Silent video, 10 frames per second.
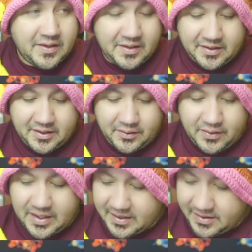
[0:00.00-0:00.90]
you
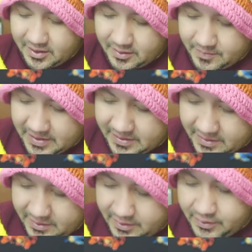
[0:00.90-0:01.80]
guys hear about the
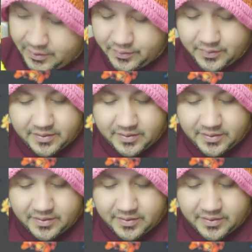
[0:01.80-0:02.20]
new